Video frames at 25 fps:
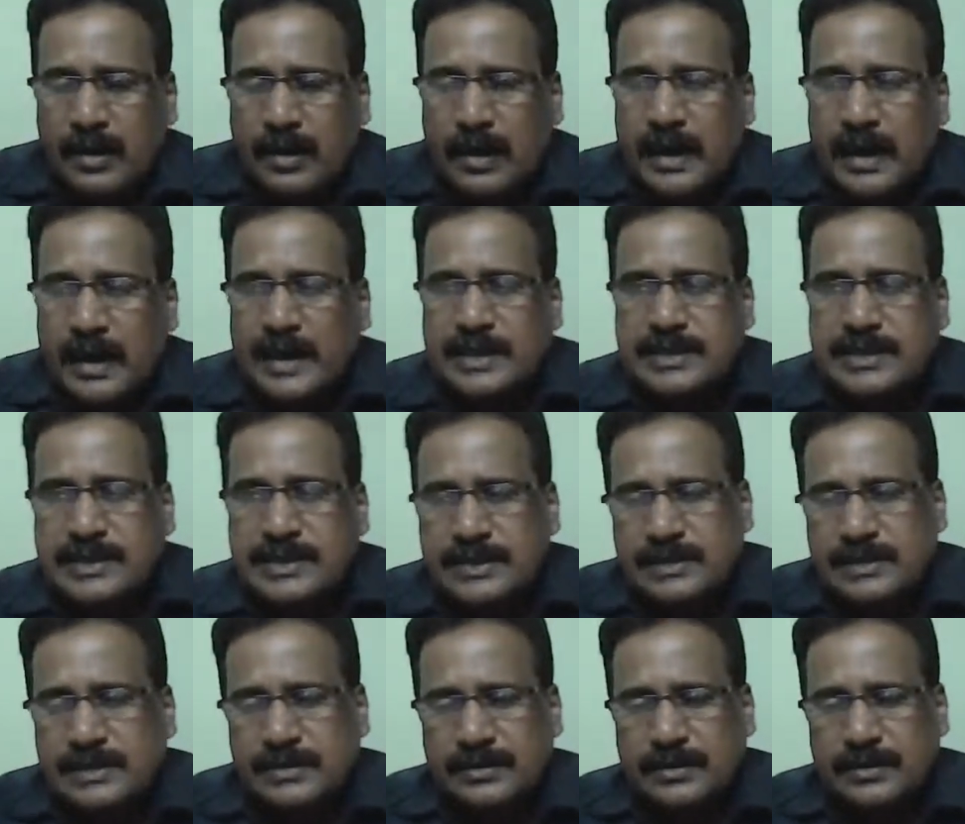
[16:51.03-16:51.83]

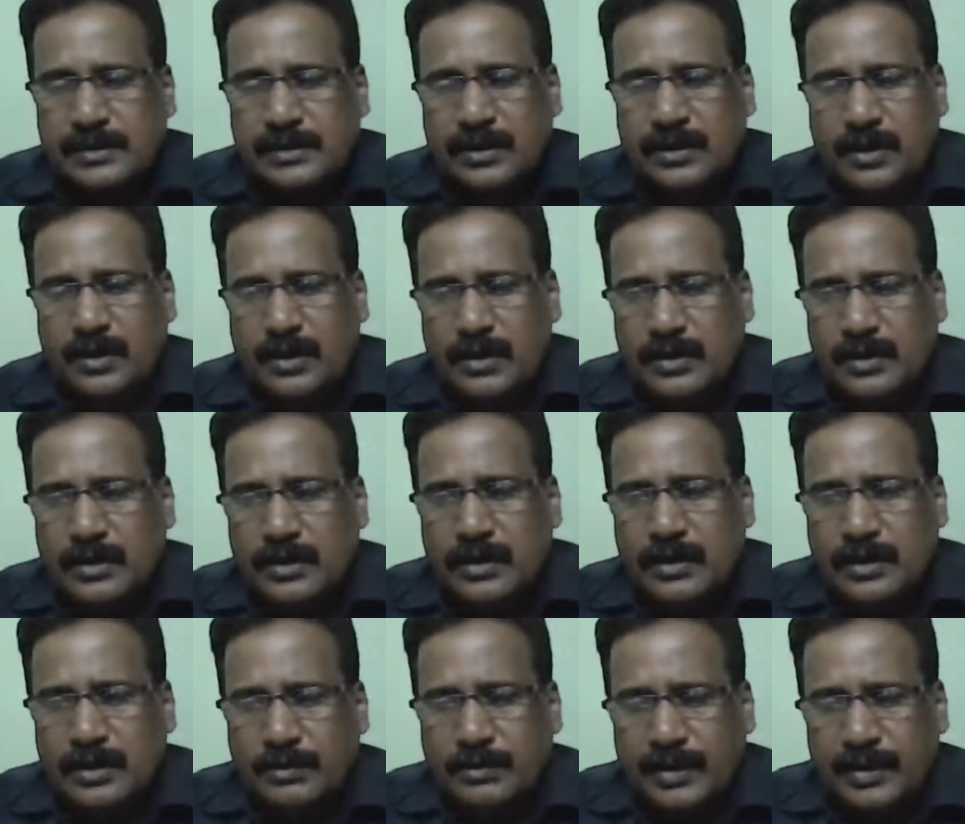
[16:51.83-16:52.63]
As the
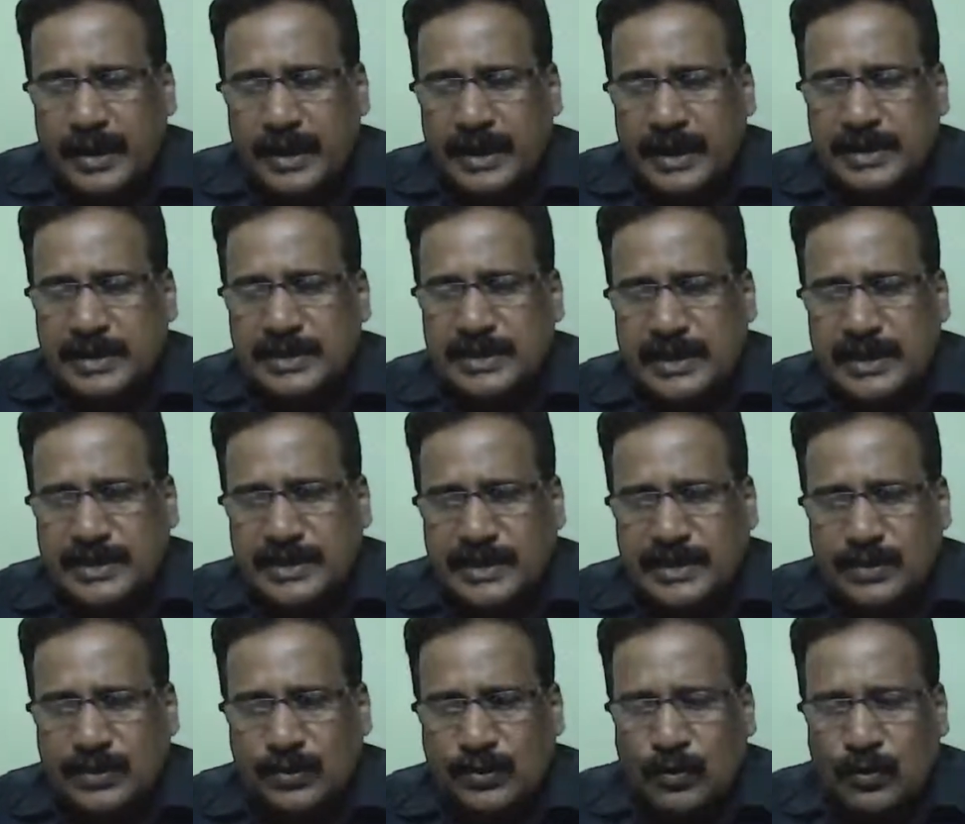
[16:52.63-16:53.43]
order of X
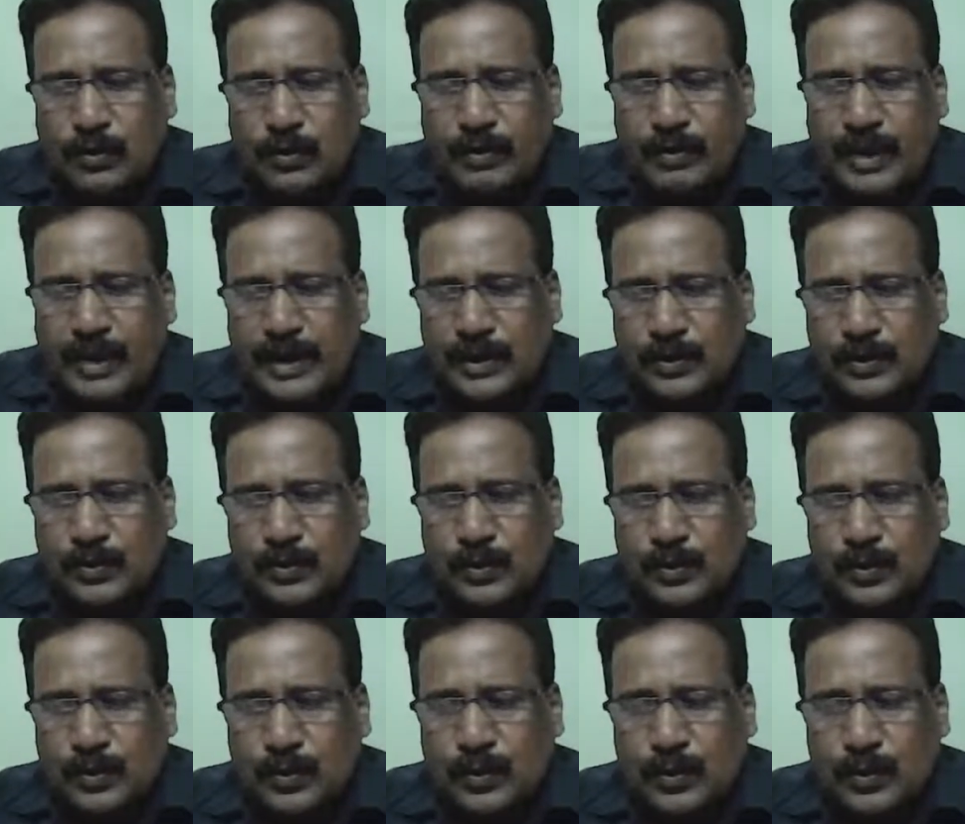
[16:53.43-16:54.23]
is 2 by
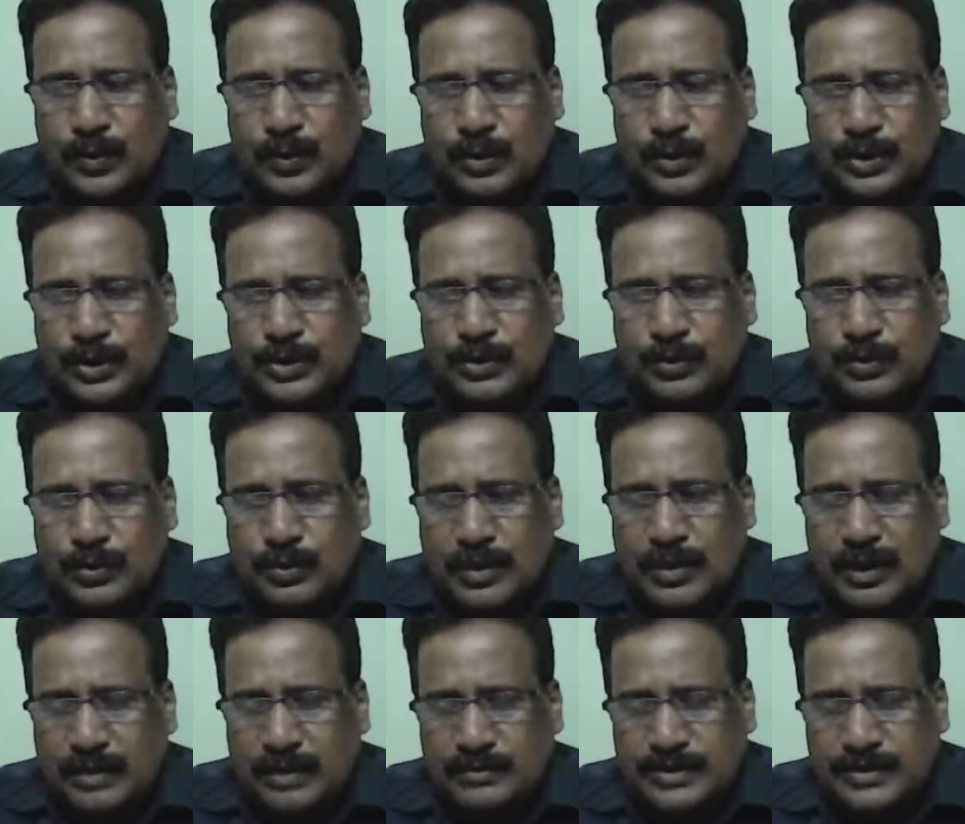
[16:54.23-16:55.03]
2, 2 rows, 2
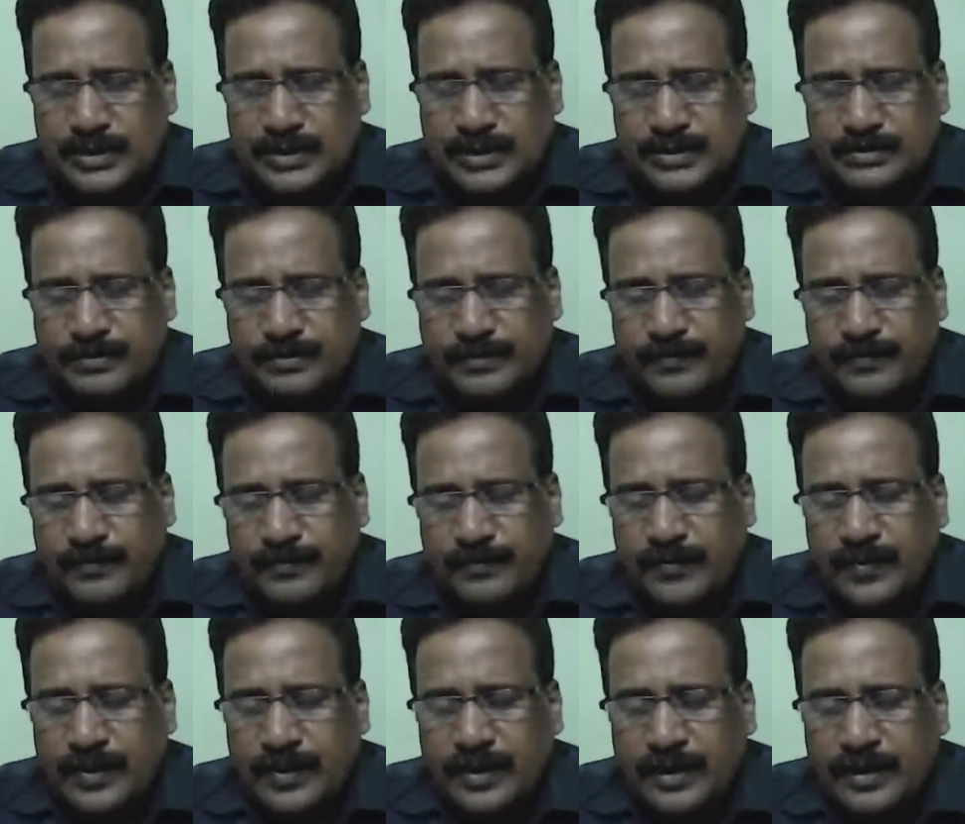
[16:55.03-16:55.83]
columns.
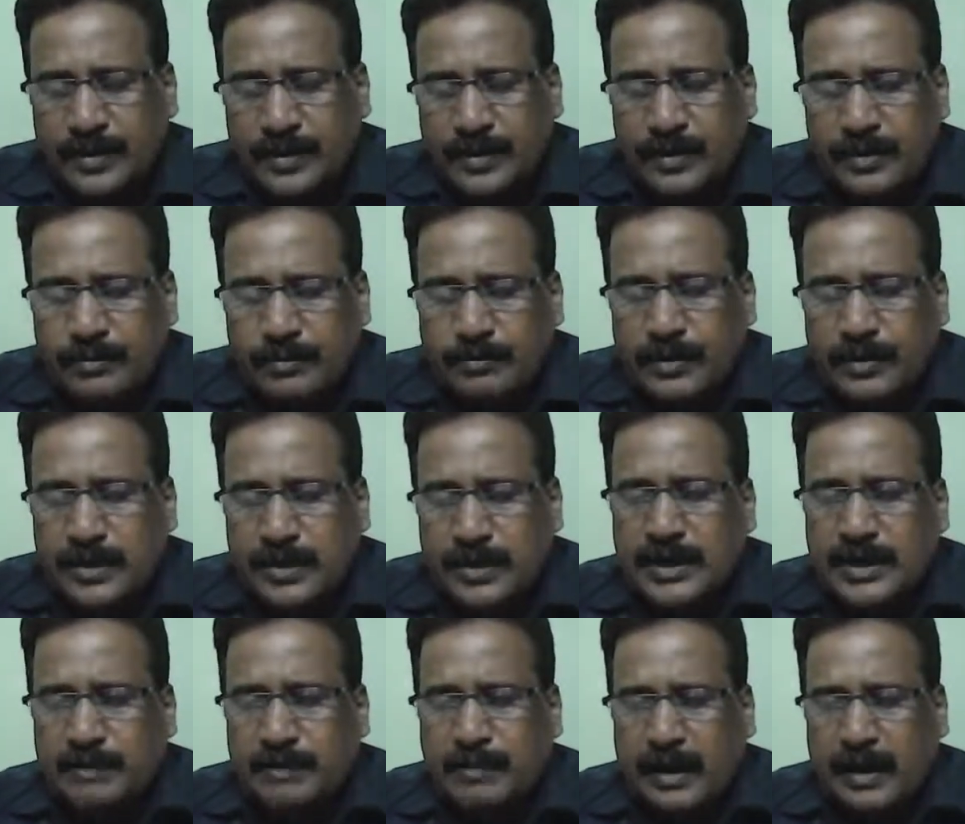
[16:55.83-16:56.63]

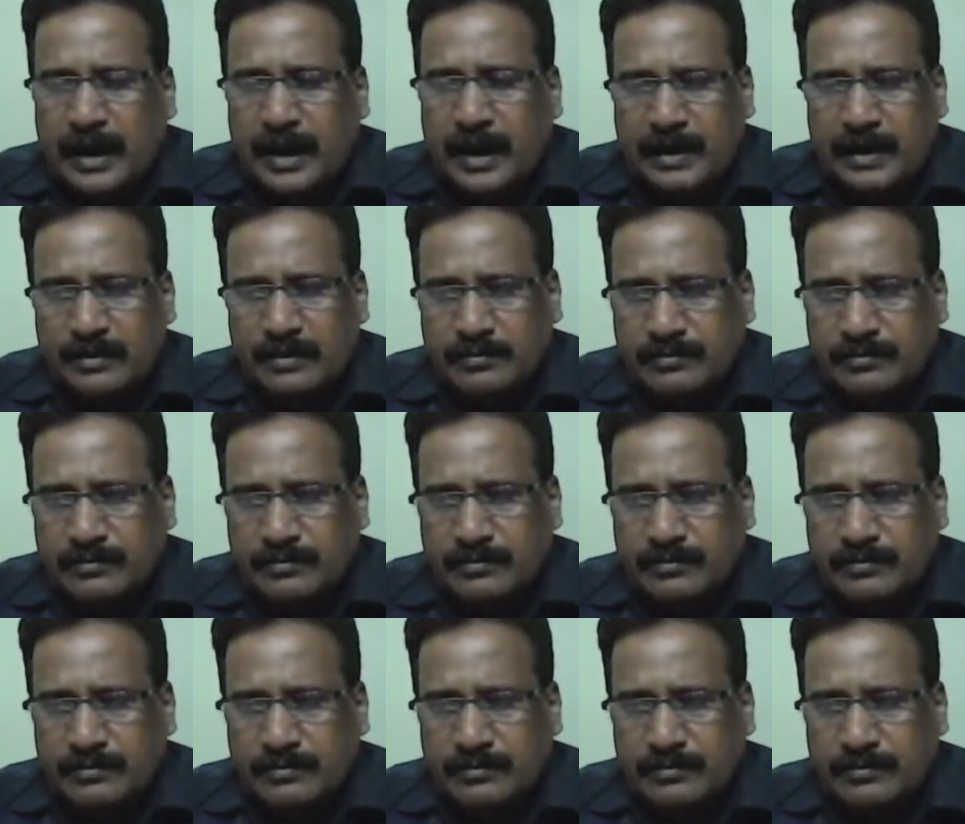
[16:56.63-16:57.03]
Multiply.